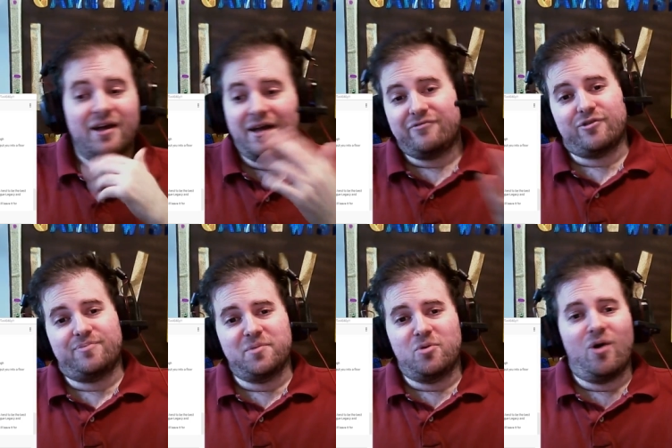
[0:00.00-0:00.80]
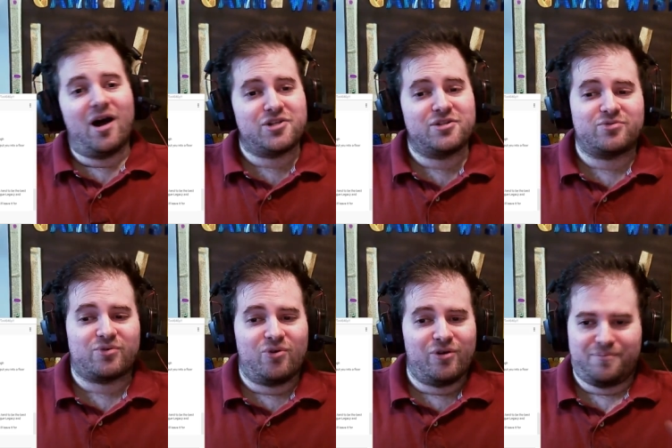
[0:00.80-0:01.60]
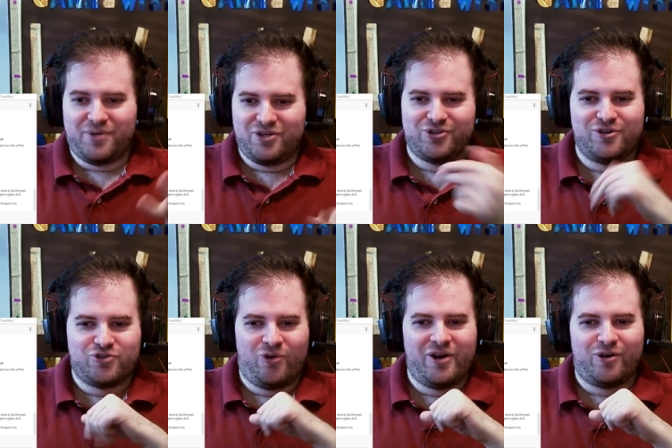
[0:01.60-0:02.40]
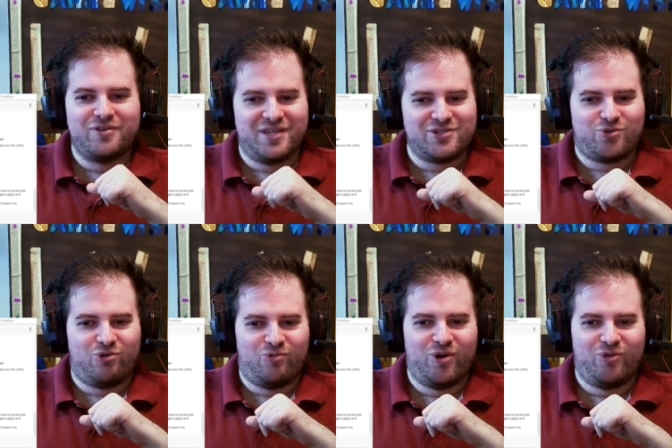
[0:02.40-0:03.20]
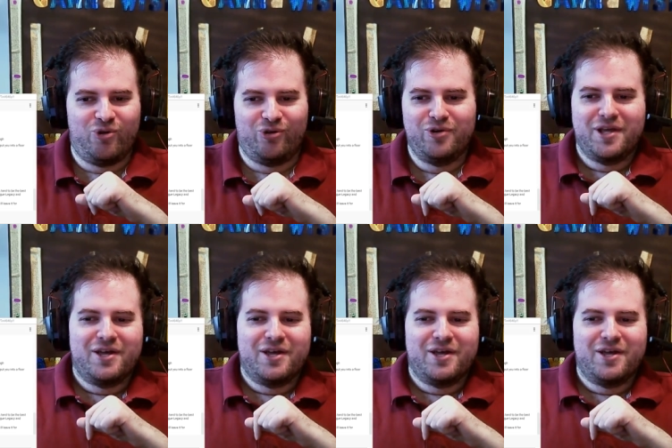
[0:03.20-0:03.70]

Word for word: Uh, for people watching this record, be sure to join our Discord where we'll